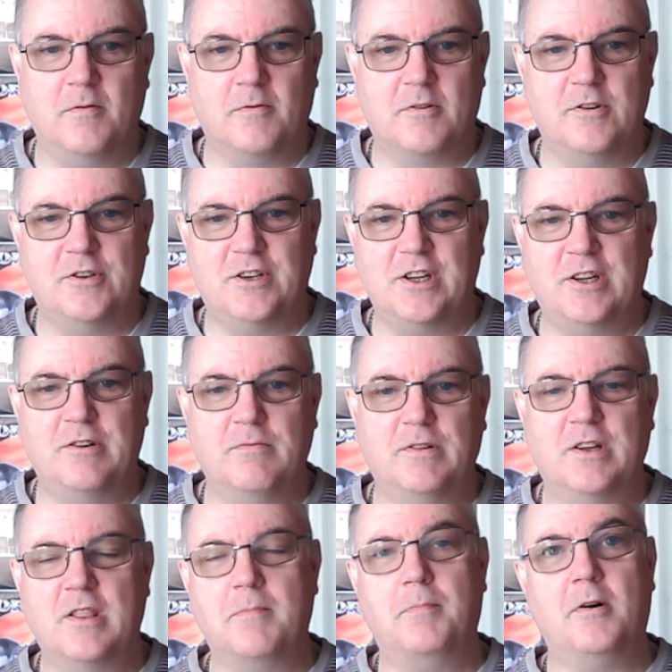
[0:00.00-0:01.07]
considered
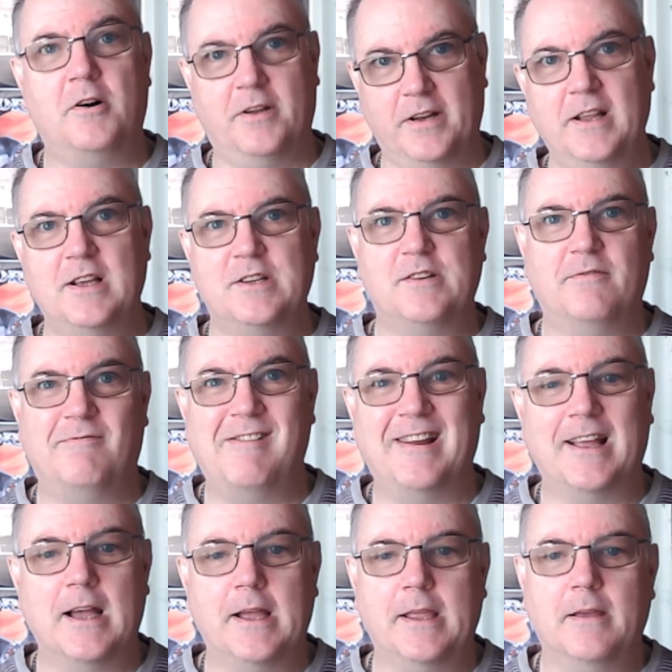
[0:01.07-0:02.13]
one of the pioneers of
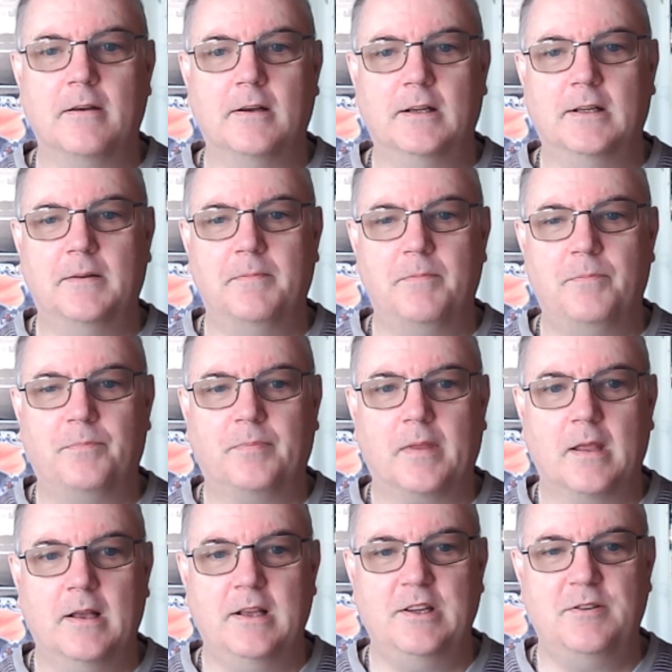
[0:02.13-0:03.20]
reggae. Um,
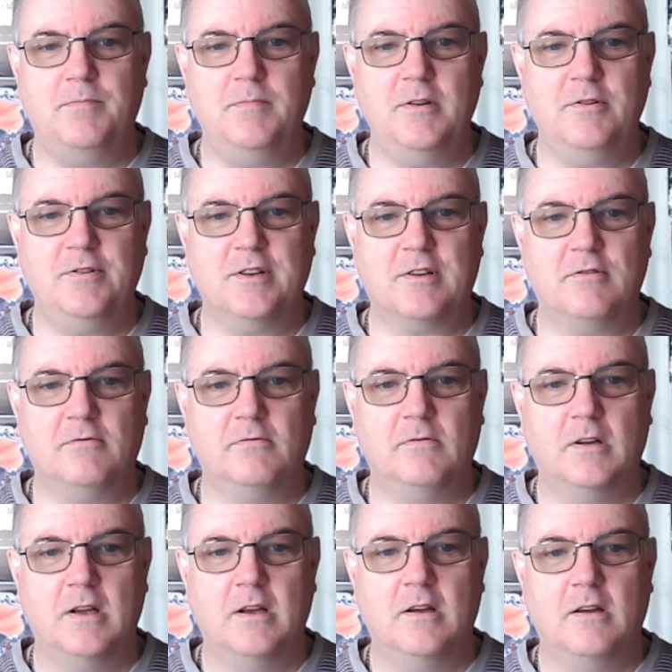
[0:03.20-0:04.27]
his musical
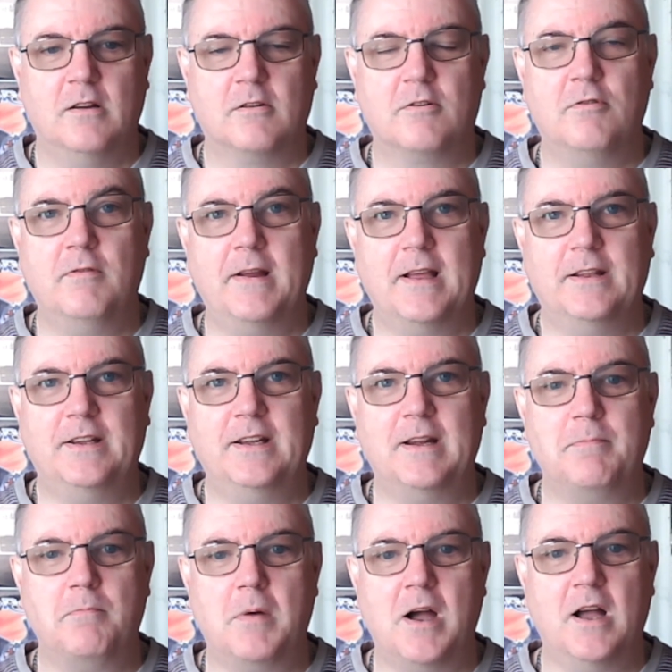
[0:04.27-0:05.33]
career
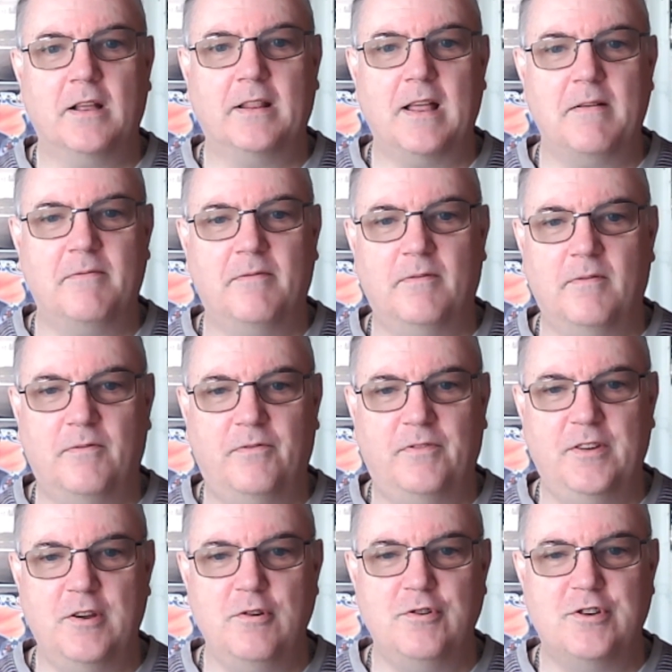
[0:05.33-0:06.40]
didn't mark that
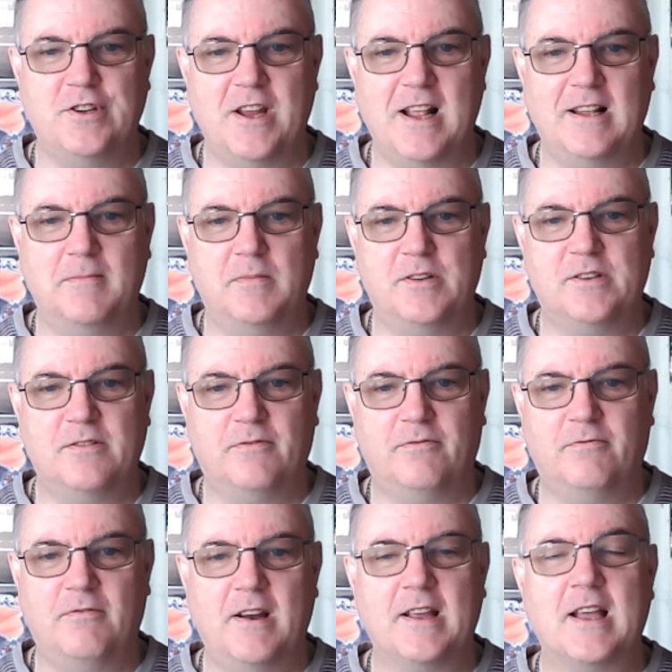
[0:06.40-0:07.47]
fusion elements of
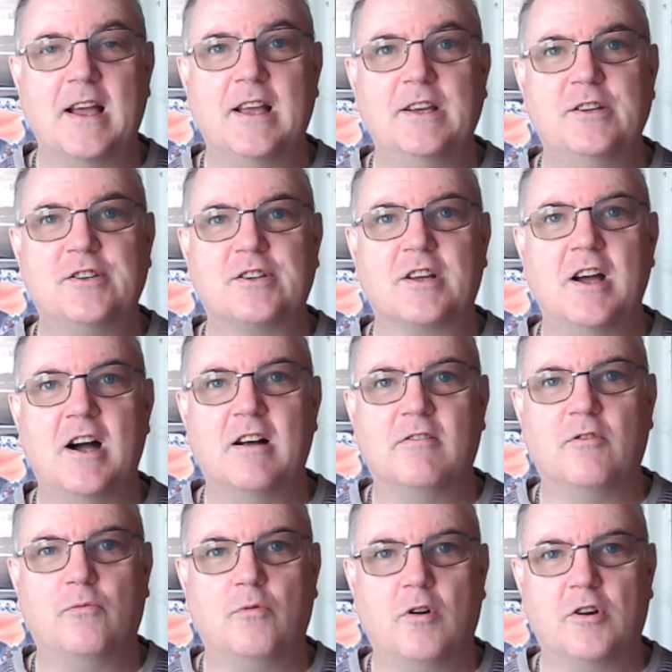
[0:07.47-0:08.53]
reggae,
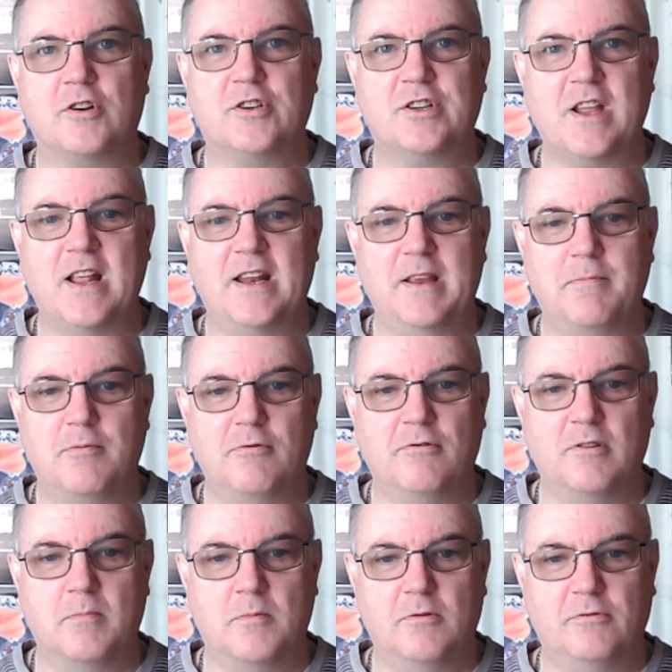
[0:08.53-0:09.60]
ska, and rock steady
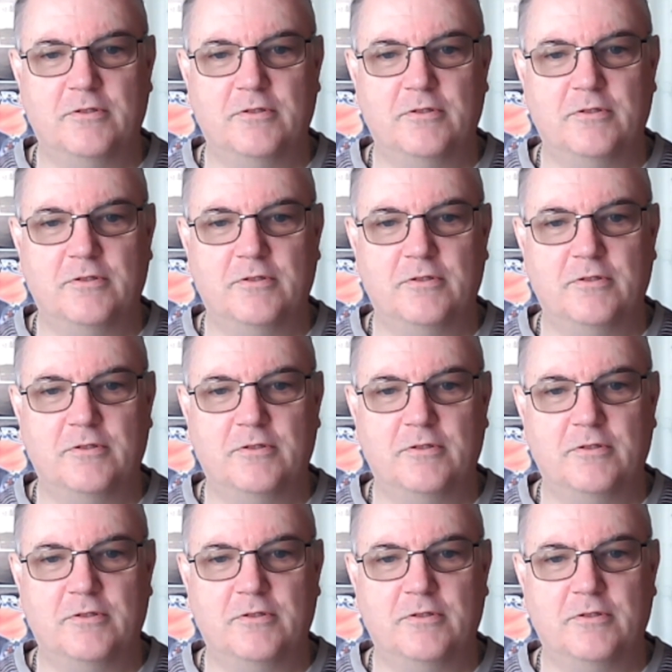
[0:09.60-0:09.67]
brought them all